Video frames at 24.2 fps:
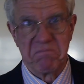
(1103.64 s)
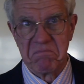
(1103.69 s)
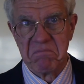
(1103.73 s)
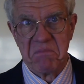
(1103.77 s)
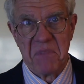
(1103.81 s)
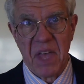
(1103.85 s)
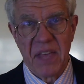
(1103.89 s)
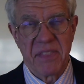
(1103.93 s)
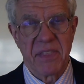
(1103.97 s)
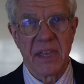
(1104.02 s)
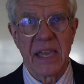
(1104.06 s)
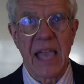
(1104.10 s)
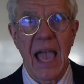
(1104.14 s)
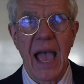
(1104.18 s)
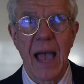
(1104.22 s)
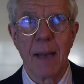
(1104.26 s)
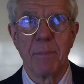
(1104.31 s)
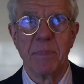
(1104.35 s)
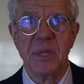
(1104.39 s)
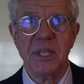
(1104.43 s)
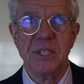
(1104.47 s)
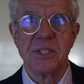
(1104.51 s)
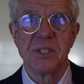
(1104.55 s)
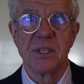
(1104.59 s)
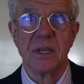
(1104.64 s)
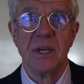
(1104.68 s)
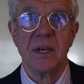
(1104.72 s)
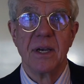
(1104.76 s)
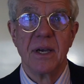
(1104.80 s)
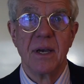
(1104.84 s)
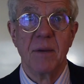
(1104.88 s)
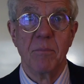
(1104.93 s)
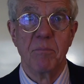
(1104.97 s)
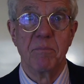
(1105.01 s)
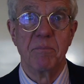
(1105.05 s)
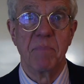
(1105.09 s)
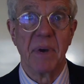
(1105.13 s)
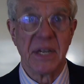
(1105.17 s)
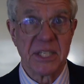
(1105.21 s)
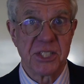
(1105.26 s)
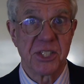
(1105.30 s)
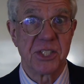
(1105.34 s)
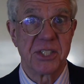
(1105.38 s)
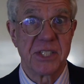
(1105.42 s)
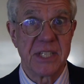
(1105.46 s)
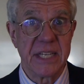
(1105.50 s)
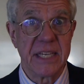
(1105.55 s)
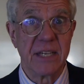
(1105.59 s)
Nothing happens. But
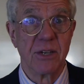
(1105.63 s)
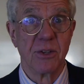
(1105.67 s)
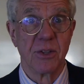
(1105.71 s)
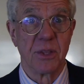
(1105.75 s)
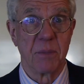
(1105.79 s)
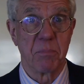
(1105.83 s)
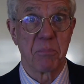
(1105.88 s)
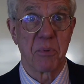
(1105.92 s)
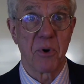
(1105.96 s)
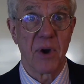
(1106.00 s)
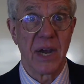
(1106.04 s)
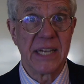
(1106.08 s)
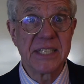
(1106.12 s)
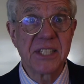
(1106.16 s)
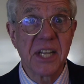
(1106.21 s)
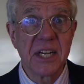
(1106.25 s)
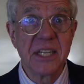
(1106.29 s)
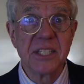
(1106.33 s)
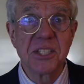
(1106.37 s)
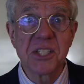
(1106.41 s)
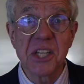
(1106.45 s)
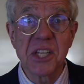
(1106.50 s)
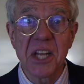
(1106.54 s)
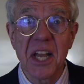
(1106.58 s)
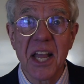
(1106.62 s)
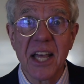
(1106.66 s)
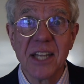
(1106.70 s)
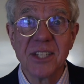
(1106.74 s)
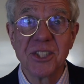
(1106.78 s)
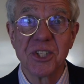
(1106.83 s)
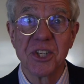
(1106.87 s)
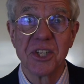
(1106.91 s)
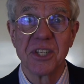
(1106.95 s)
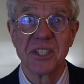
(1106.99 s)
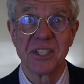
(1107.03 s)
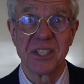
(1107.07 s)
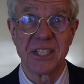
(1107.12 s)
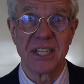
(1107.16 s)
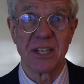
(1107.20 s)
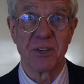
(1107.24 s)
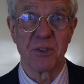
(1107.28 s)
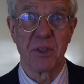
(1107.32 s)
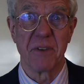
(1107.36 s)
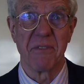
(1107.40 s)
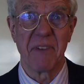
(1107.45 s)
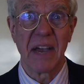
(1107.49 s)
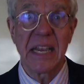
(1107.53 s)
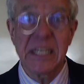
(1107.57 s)
steal the president's lunch, steal
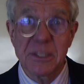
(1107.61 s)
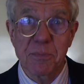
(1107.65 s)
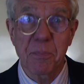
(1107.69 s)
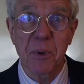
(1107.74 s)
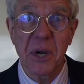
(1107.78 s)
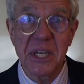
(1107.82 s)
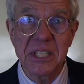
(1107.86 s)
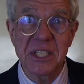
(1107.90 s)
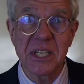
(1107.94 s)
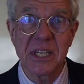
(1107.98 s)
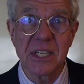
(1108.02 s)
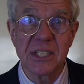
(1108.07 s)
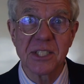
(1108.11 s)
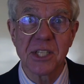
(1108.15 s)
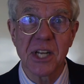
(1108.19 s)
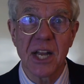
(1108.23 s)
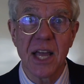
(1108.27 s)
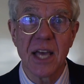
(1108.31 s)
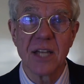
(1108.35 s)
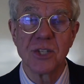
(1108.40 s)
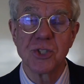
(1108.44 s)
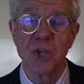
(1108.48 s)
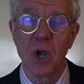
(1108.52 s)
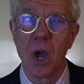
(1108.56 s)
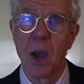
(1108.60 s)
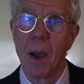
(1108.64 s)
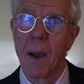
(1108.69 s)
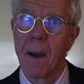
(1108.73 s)
the vice president's lunch,